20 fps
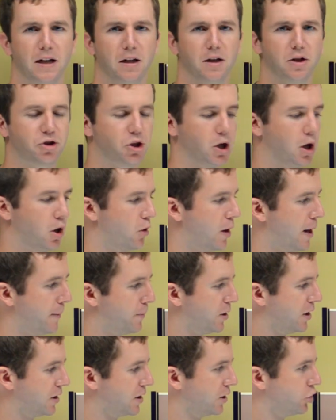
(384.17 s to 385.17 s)
So I'm
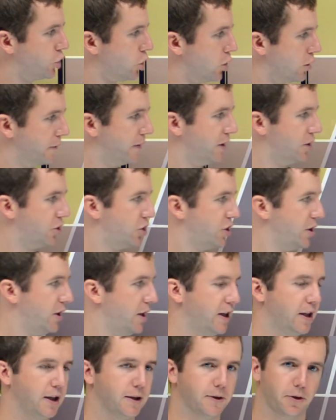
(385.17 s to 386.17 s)
predicting Djokovic
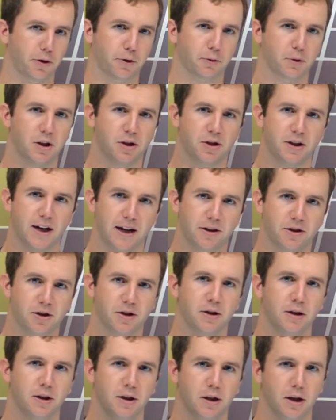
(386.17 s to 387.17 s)
in 3
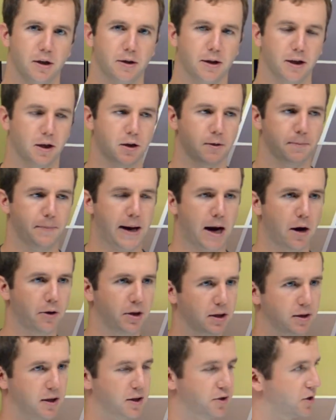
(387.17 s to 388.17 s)
sets. I think
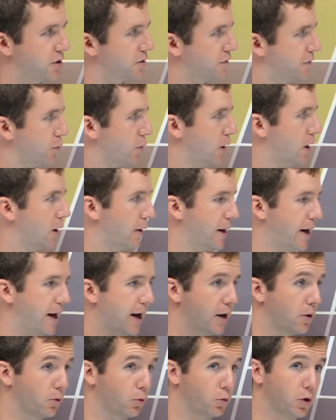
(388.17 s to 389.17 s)
compounding this as Ferrer
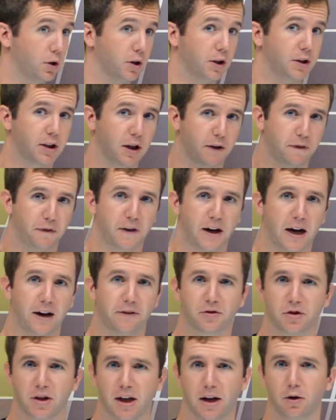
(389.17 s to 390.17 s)
had a really tough
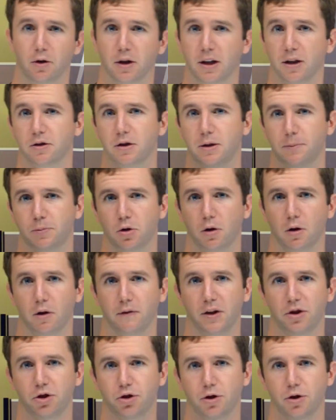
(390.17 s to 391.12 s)
5-setter against Tipsarevic.